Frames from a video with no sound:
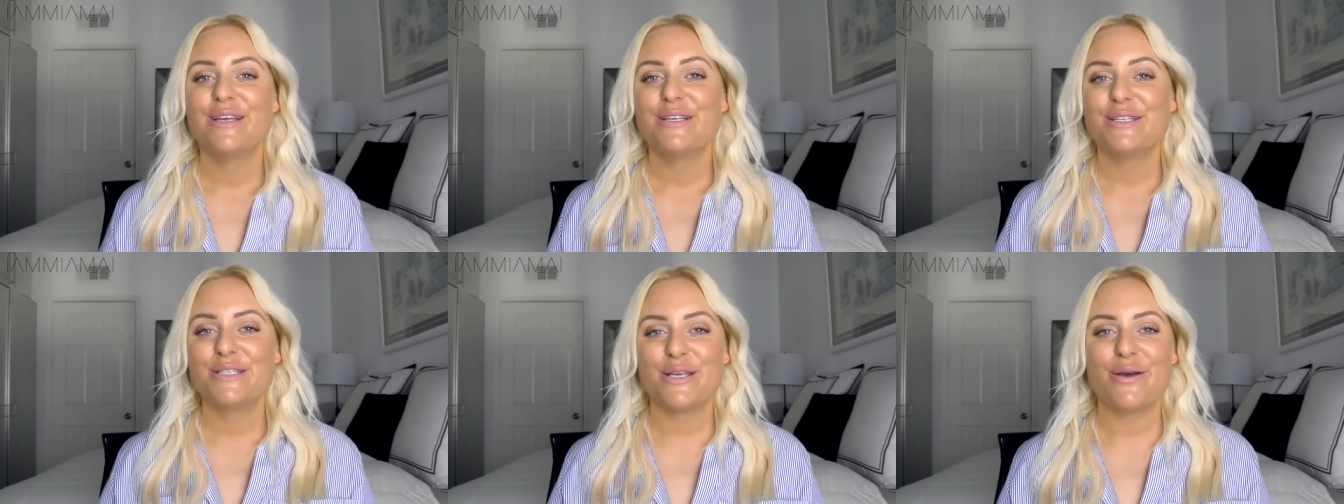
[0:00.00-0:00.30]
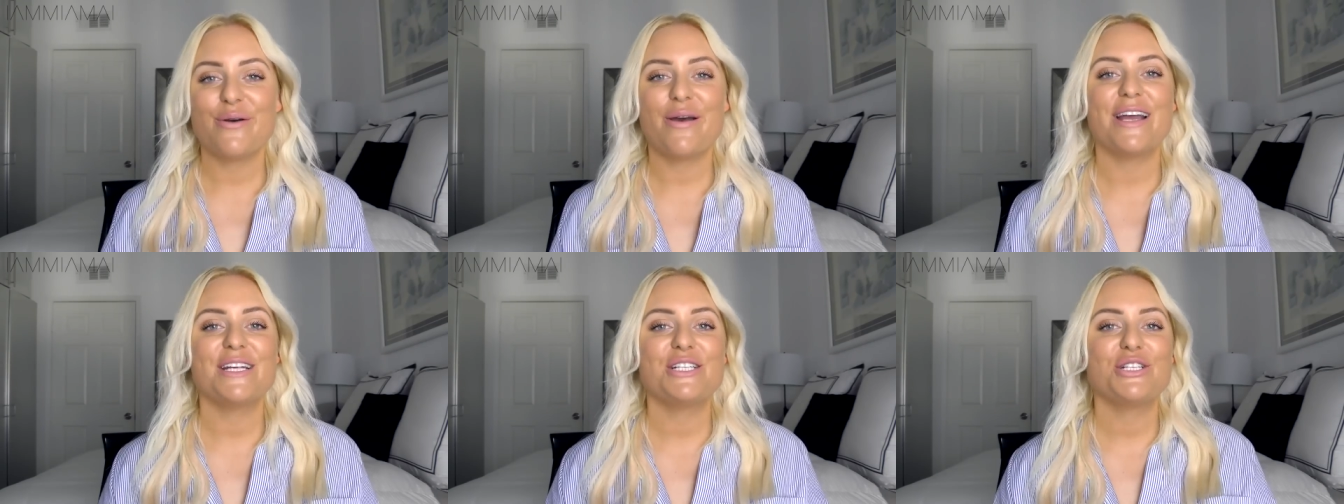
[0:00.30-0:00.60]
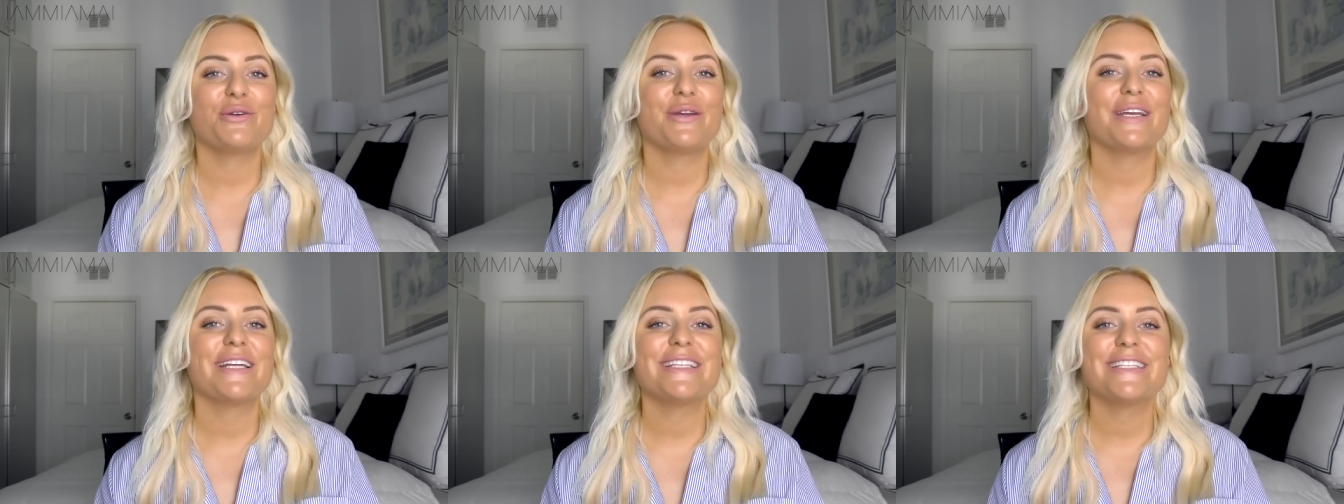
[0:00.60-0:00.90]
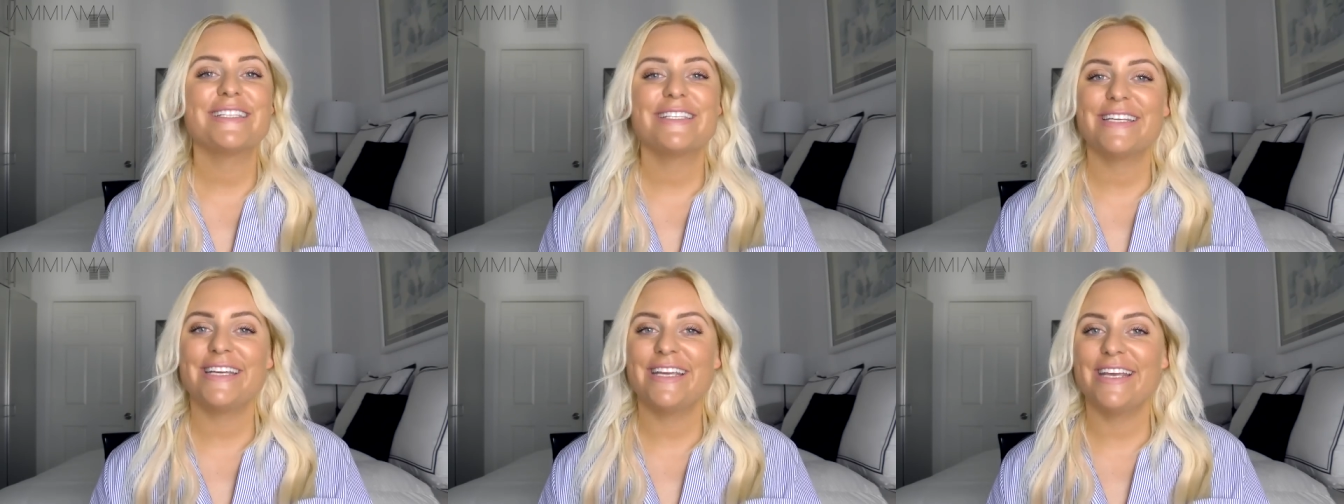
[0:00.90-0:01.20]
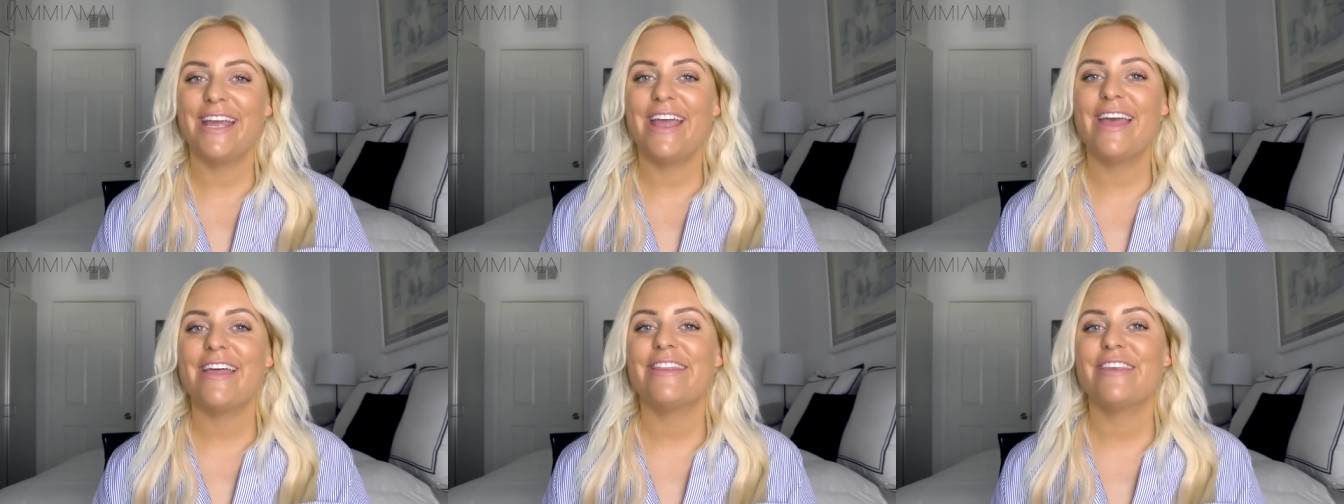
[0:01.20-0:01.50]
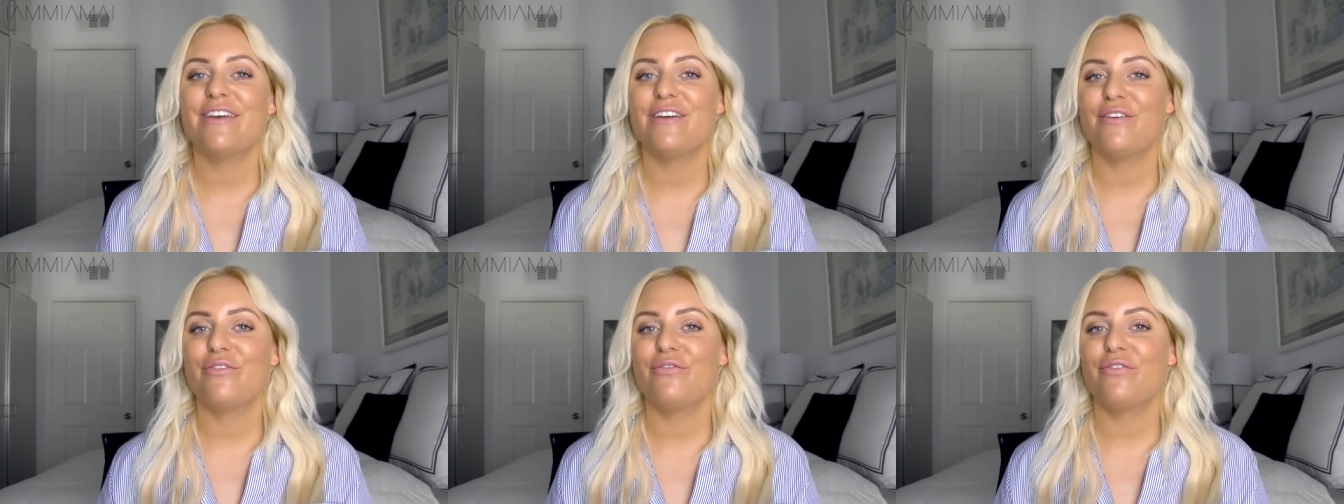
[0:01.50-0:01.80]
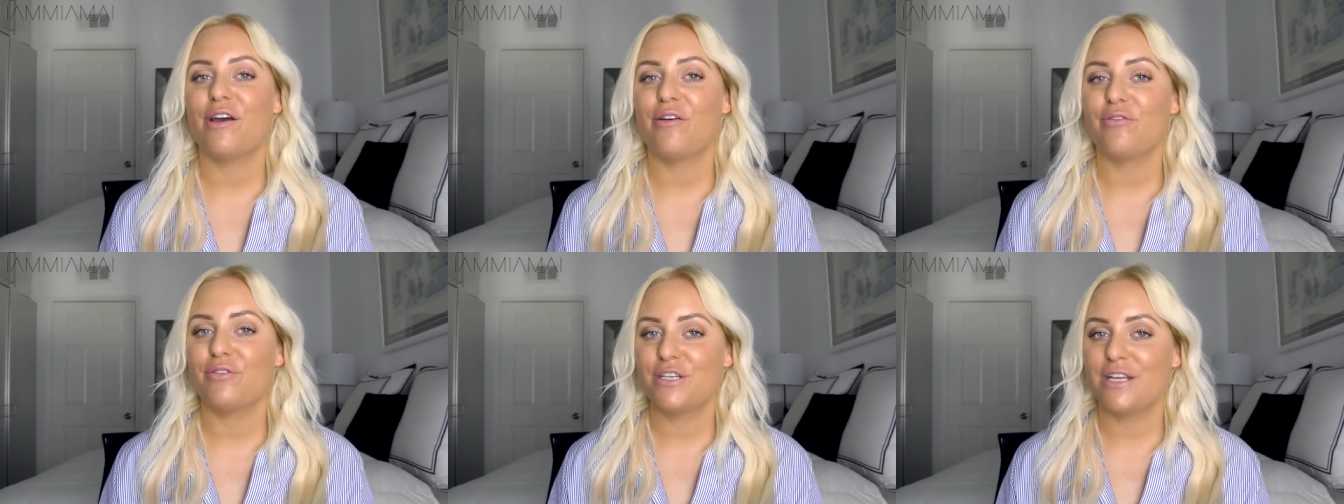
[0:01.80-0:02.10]
So as you can see, the
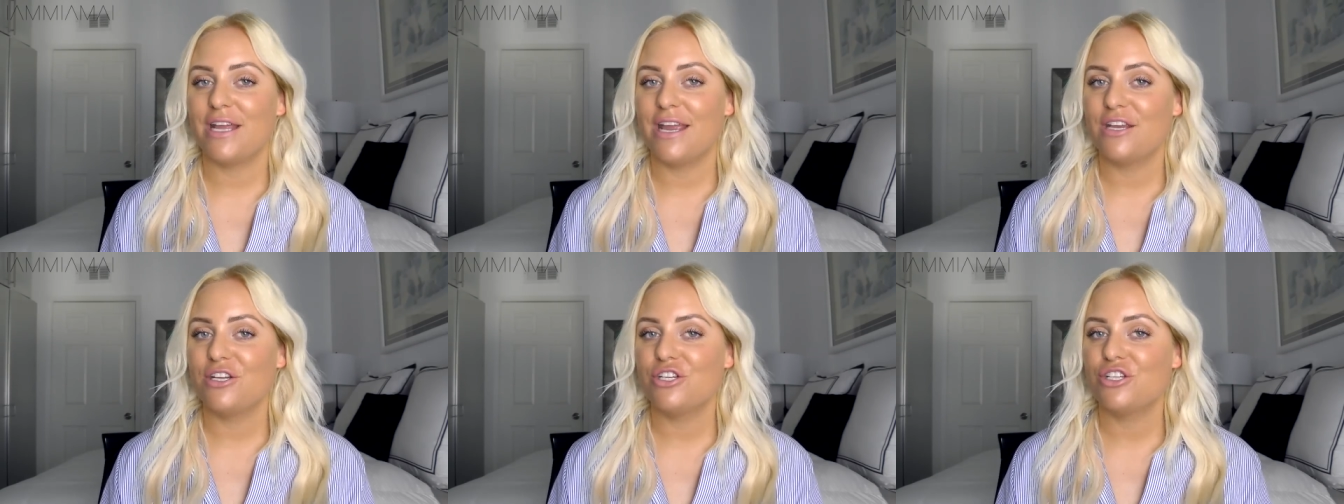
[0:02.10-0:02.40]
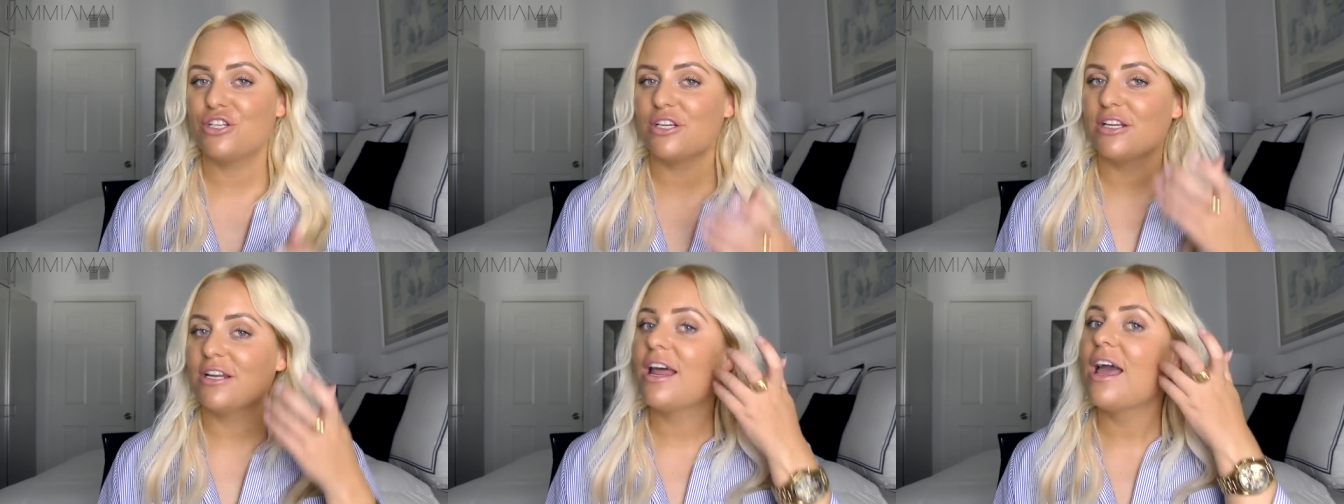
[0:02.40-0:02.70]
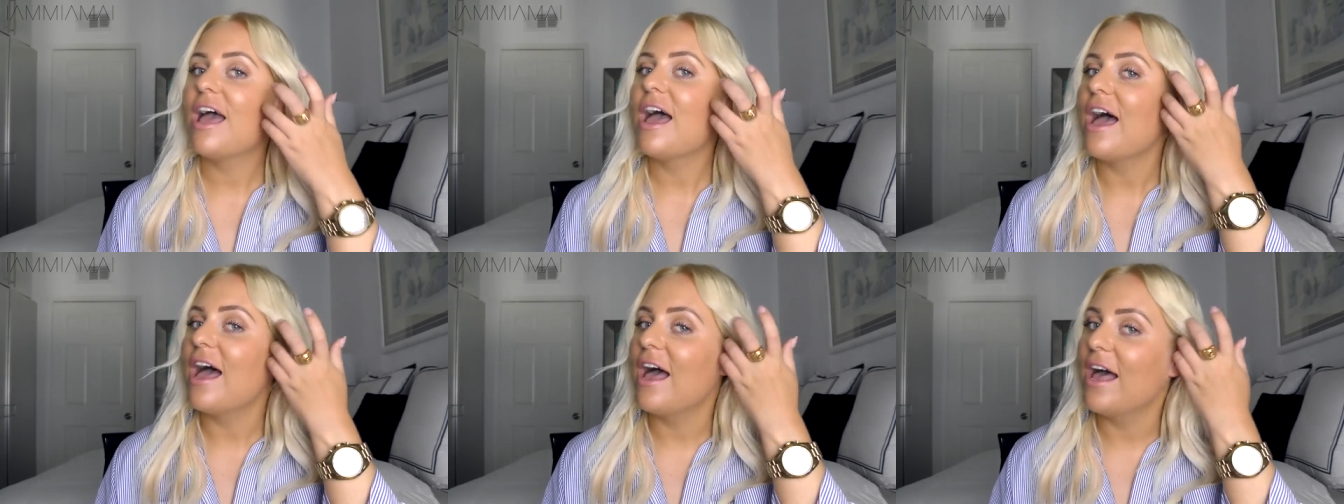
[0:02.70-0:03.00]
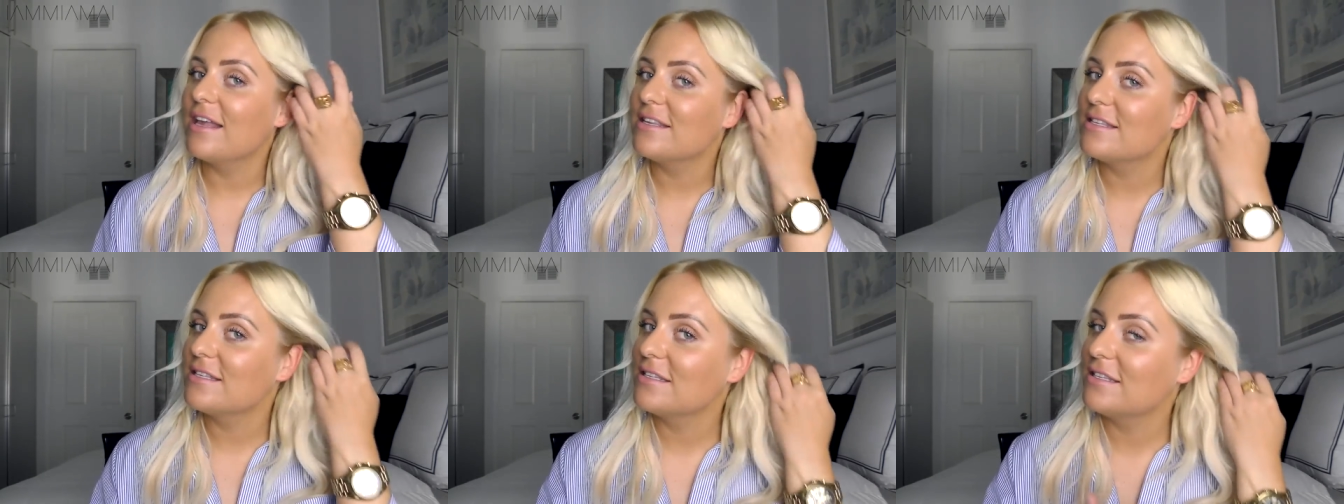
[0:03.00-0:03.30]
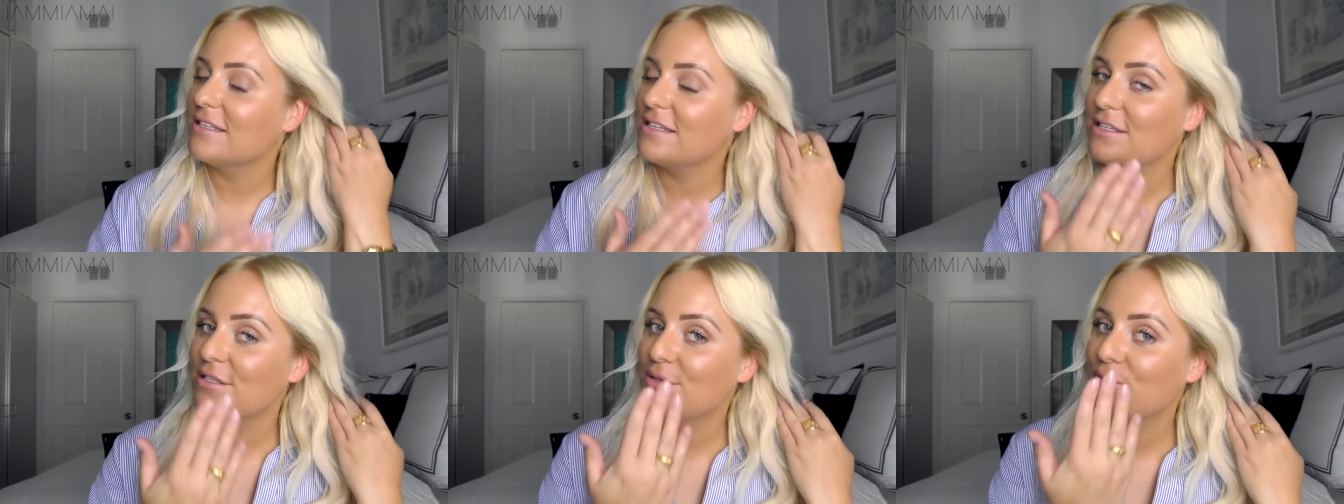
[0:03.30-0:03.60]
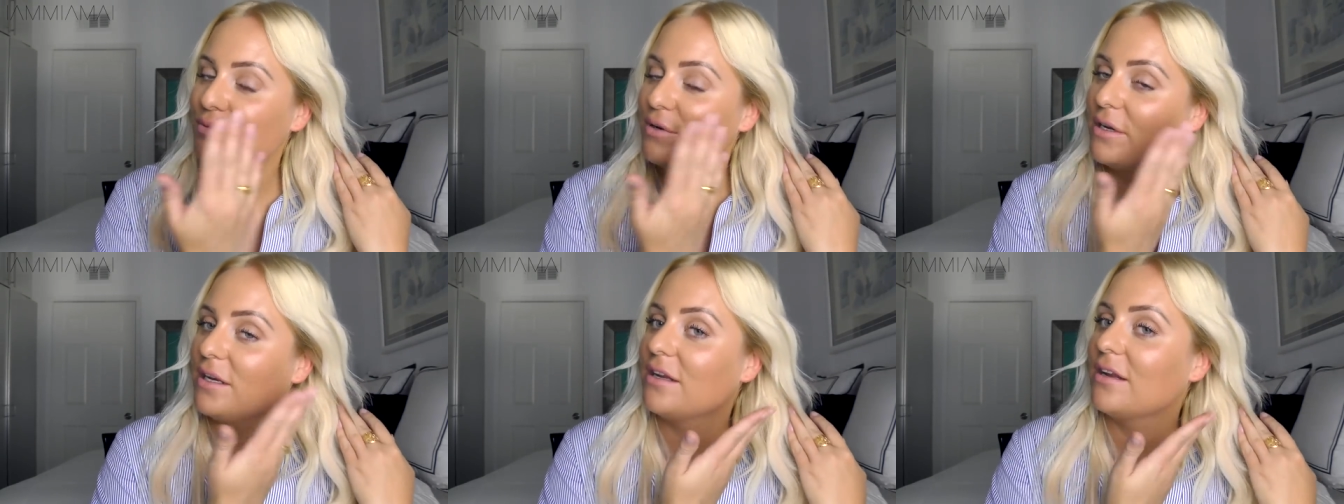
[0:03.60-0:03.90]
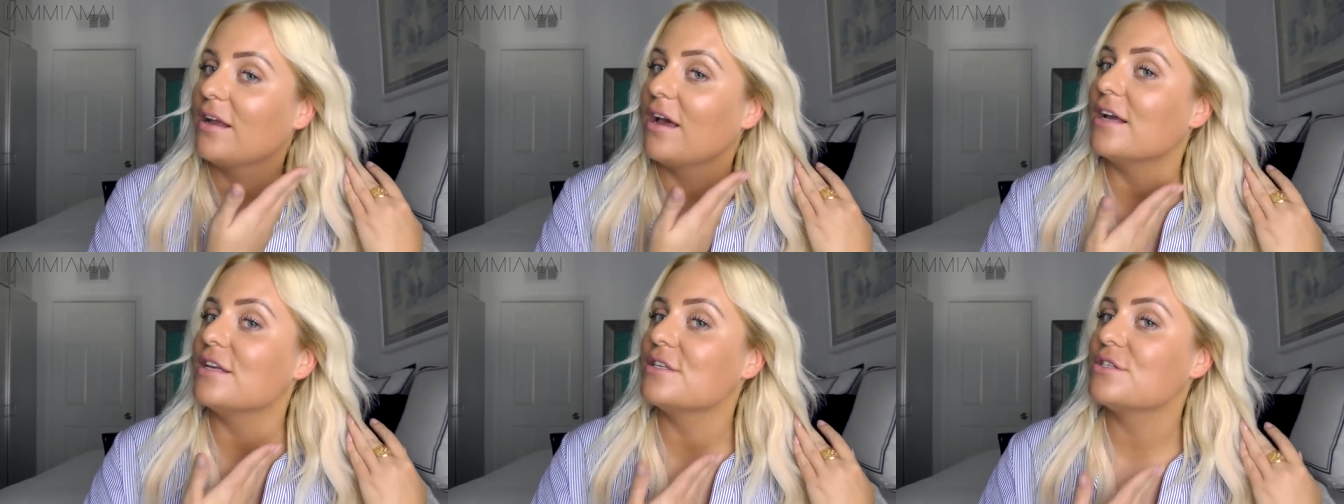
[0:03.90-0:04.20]
foundation has this really
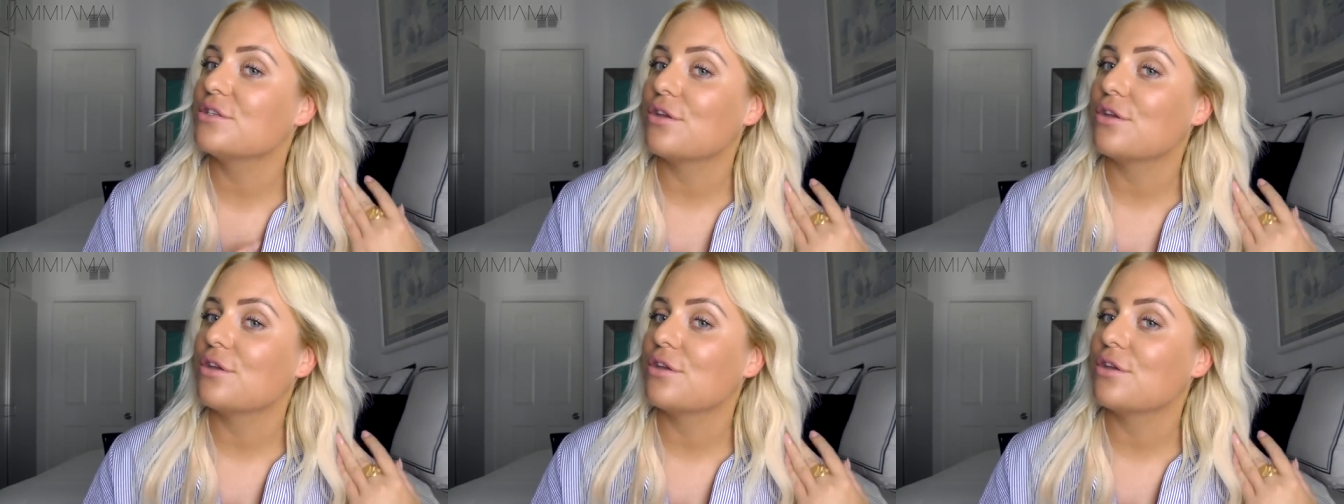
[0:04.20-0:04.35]
nice